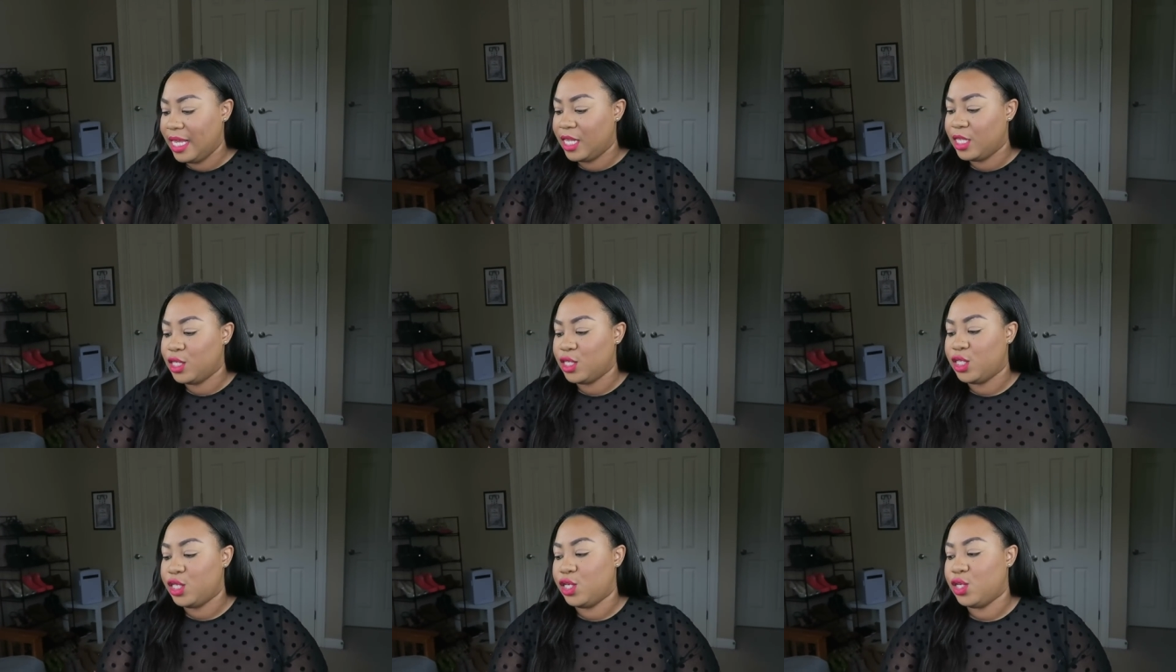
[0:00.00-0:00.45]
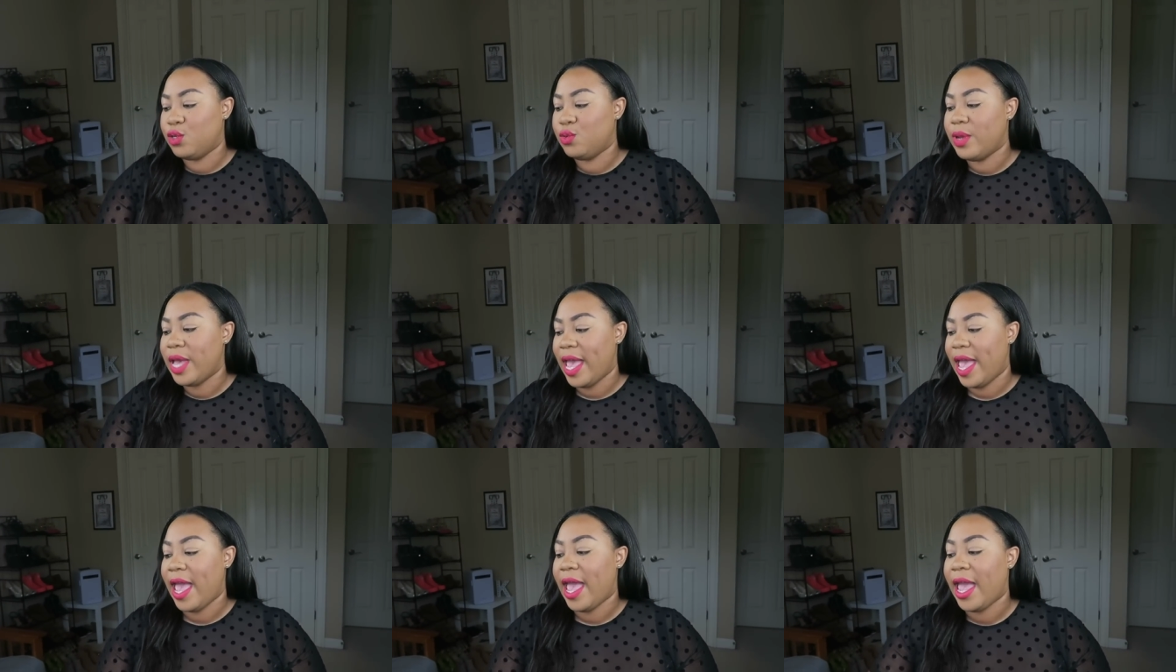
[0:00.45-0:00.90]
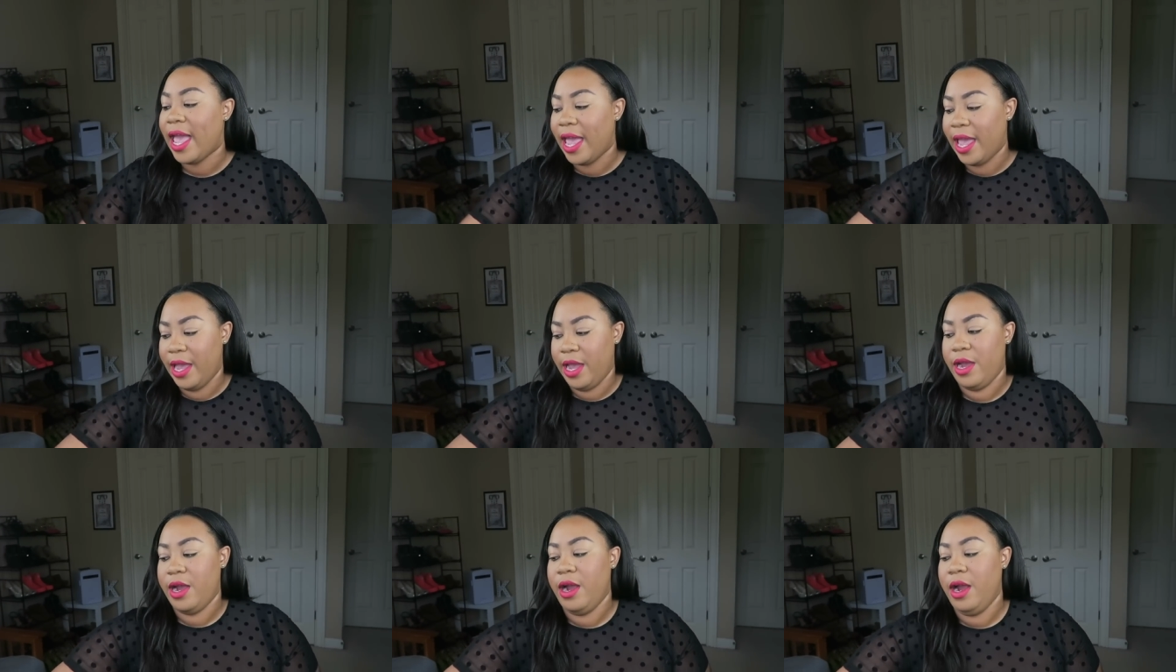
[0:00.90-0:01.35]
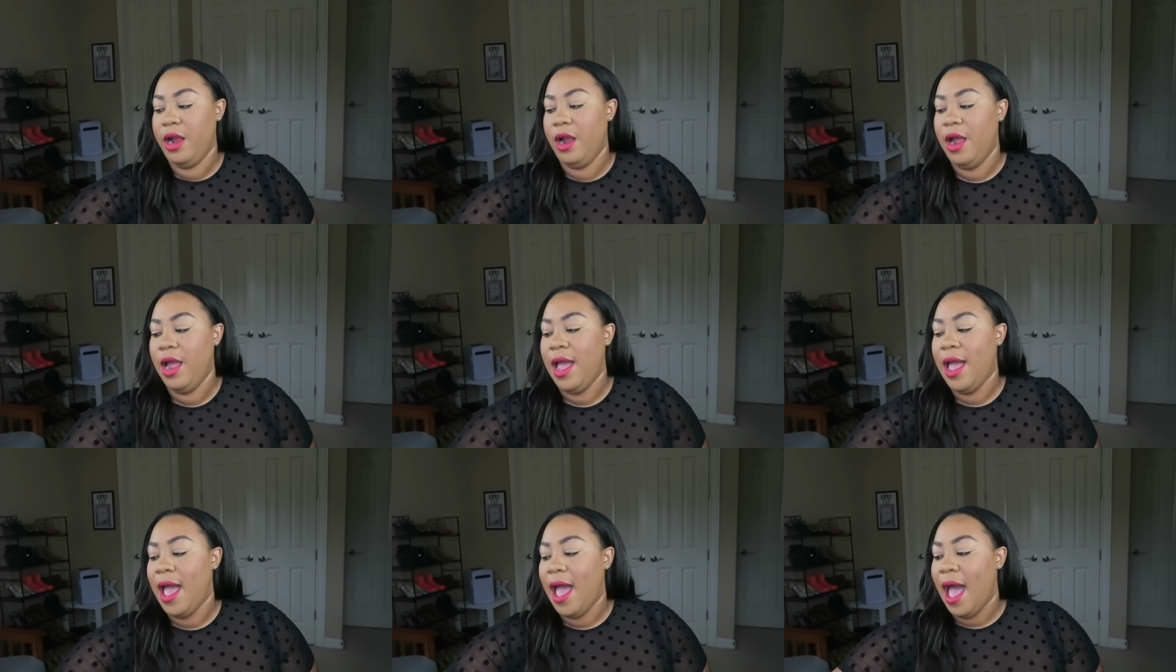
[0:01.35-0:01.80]
into
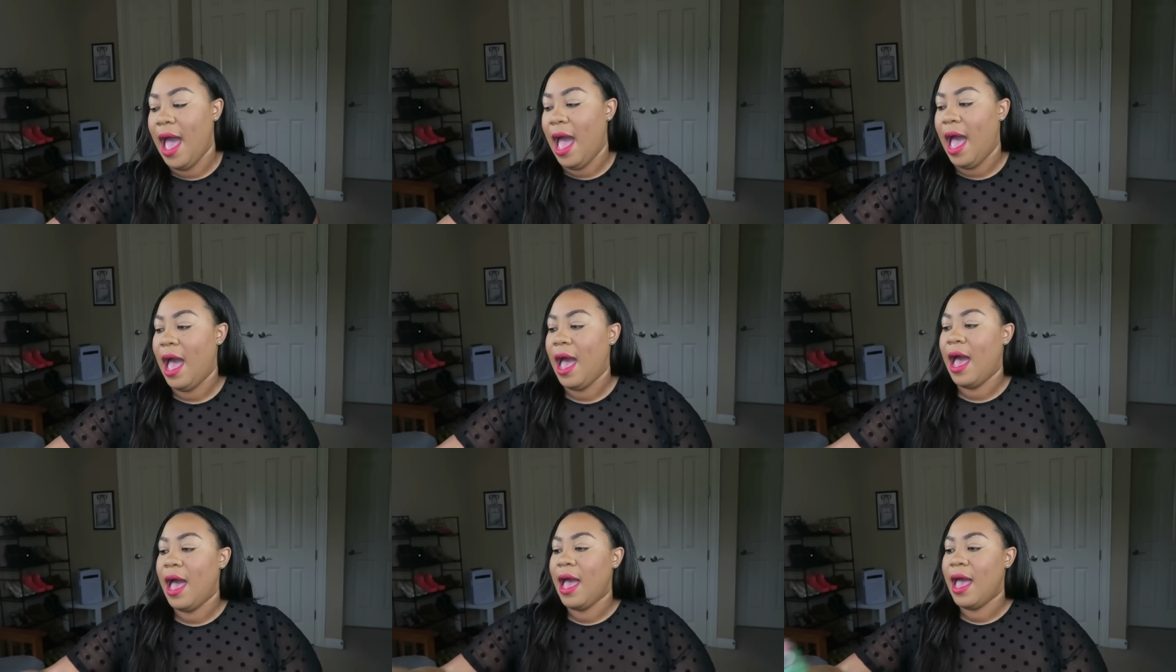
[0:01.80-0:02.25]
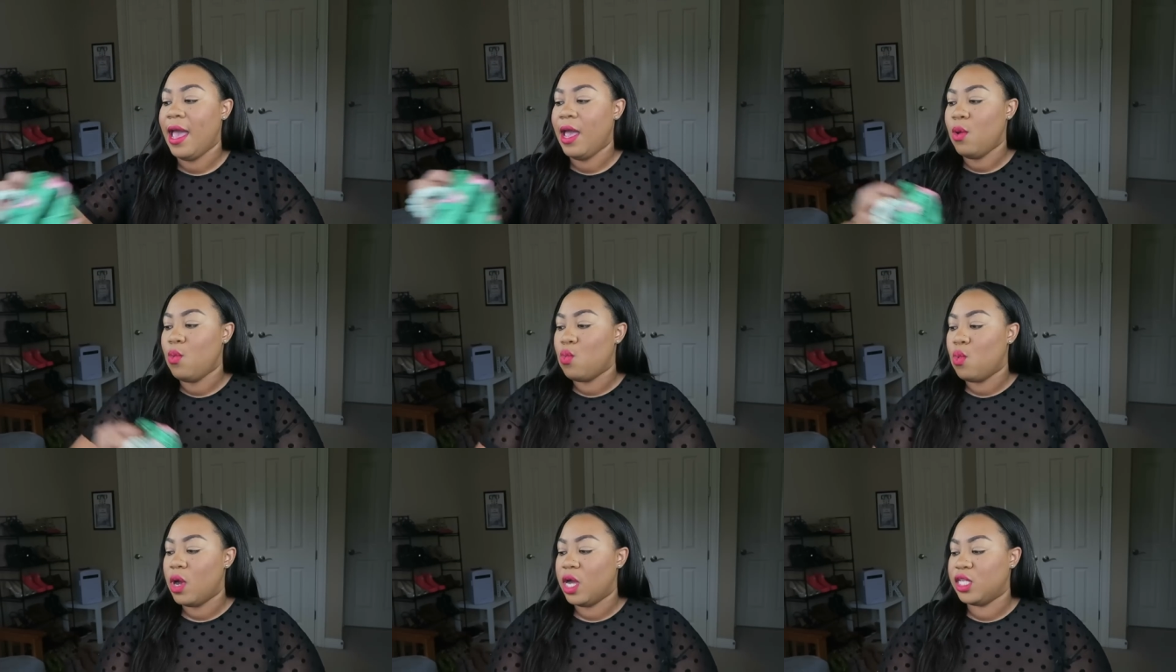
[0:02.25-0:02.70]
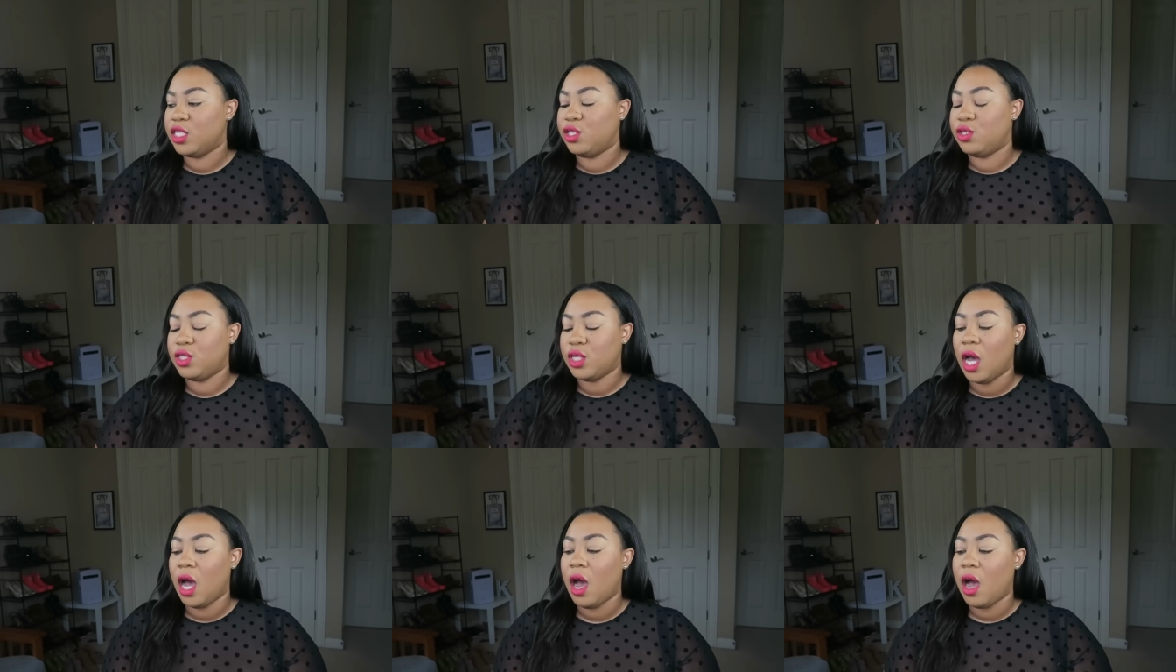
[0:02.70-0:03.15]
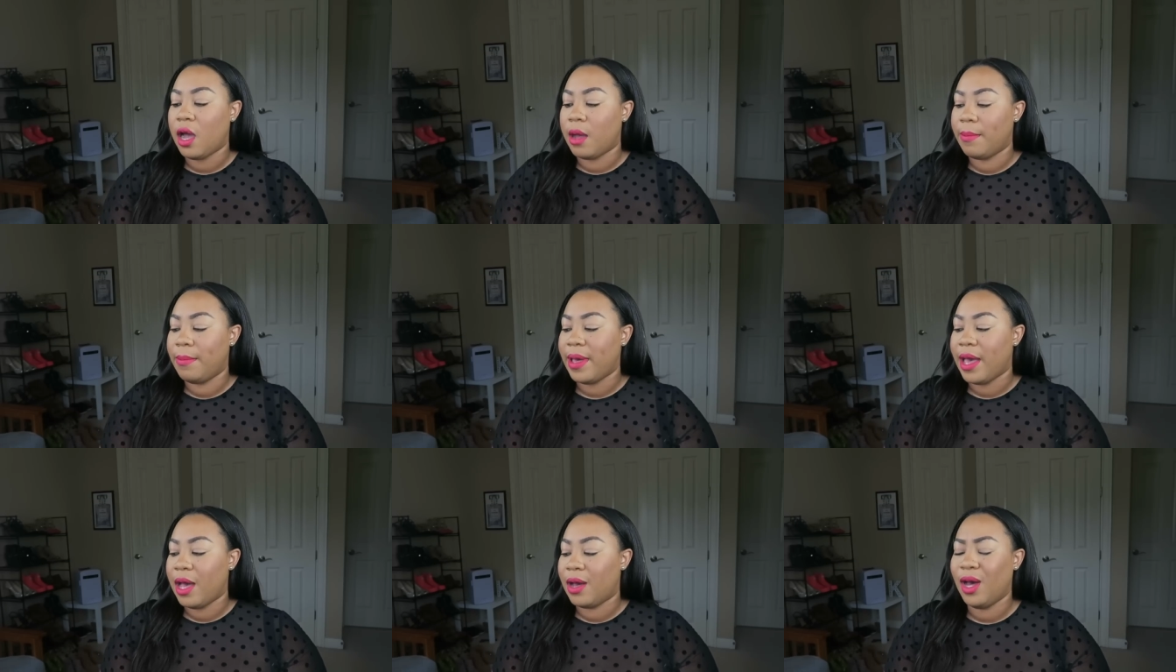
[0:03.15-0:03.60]
hair. I want to talk
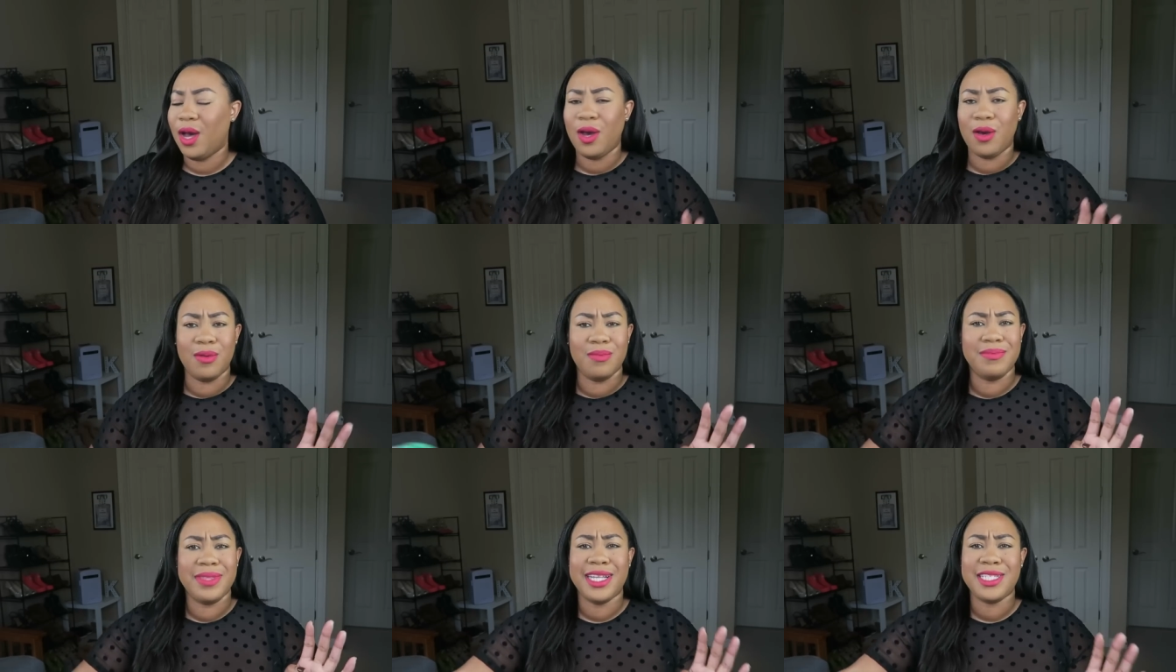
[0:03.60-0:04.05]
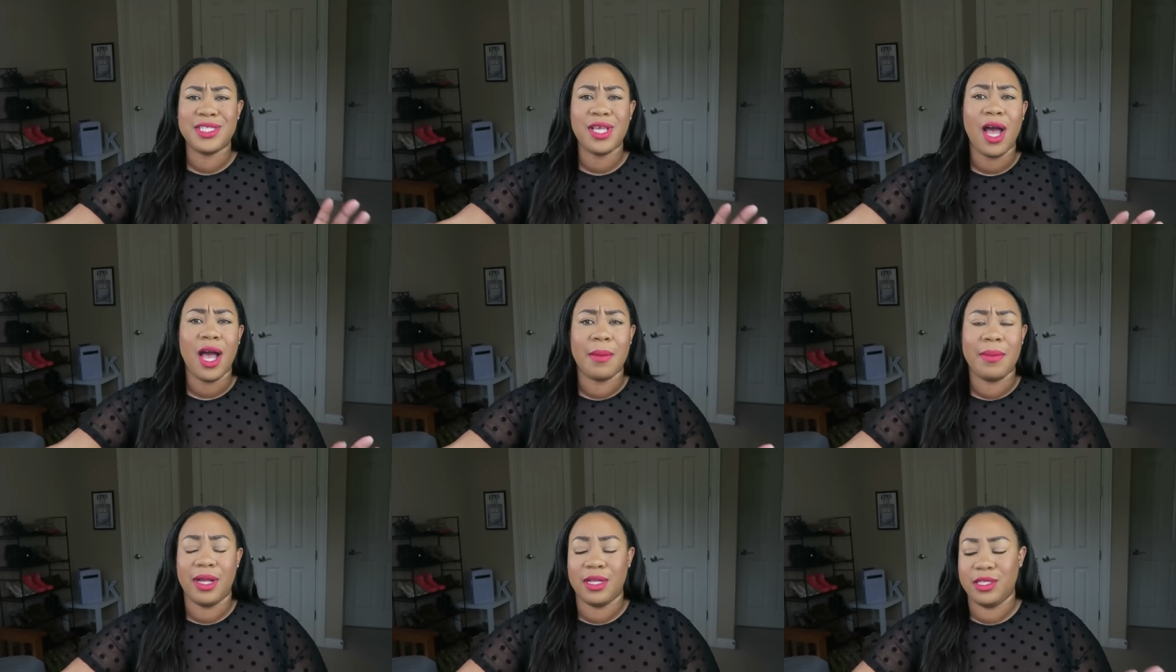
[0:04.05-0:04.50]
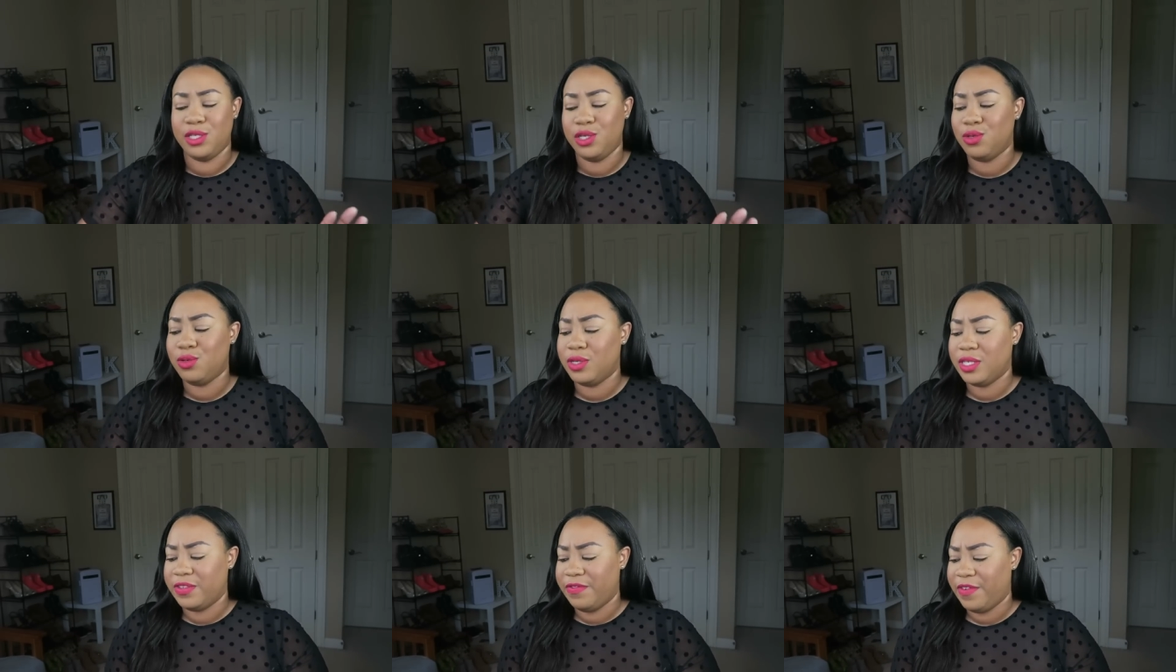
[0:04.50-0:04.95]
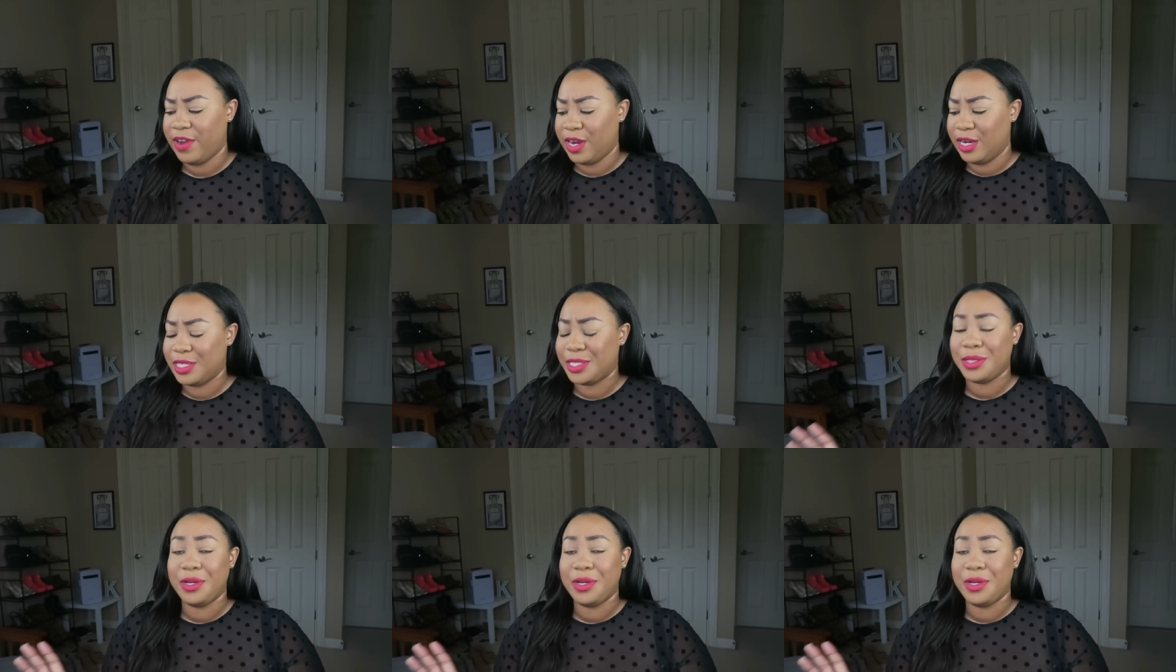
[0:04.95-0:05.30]
about, let's talk about tools first.